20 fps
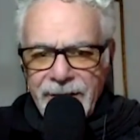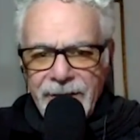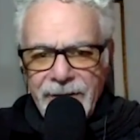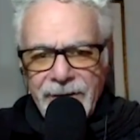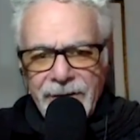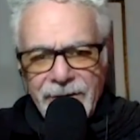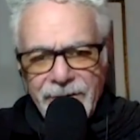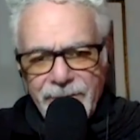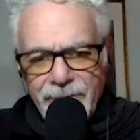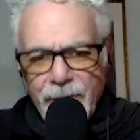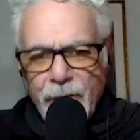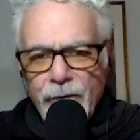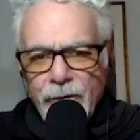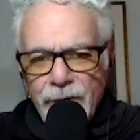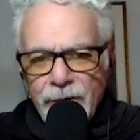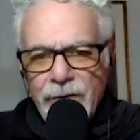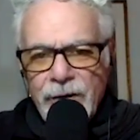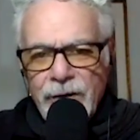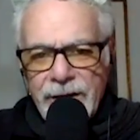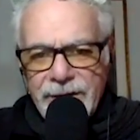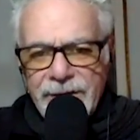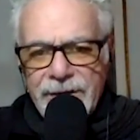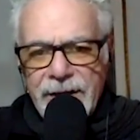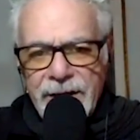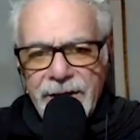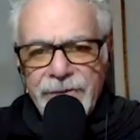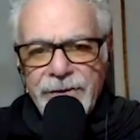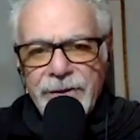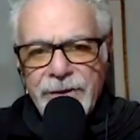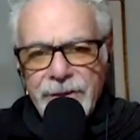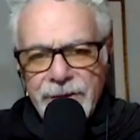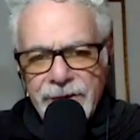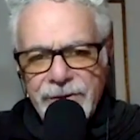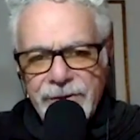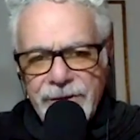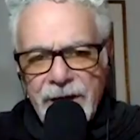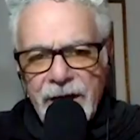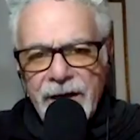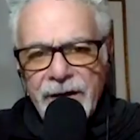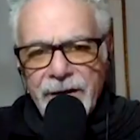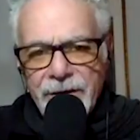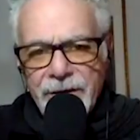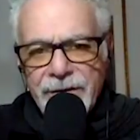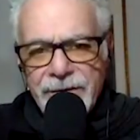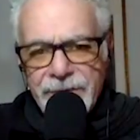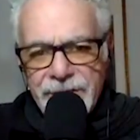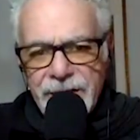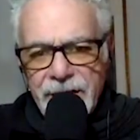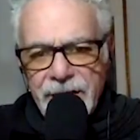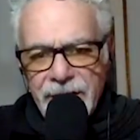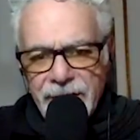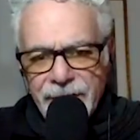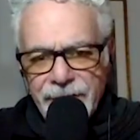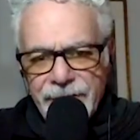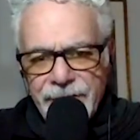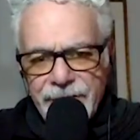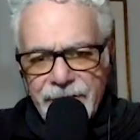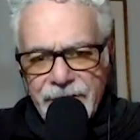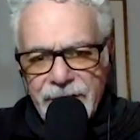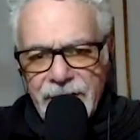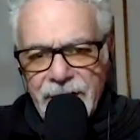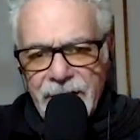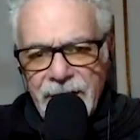this polarization inside ourselves,